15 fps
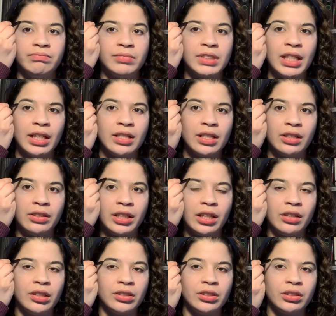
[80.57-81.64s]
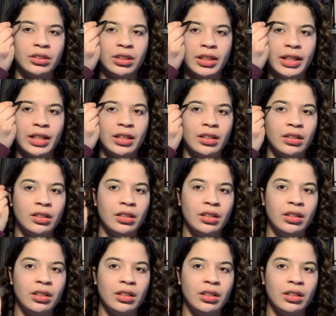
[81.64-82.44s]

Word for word: secondary character in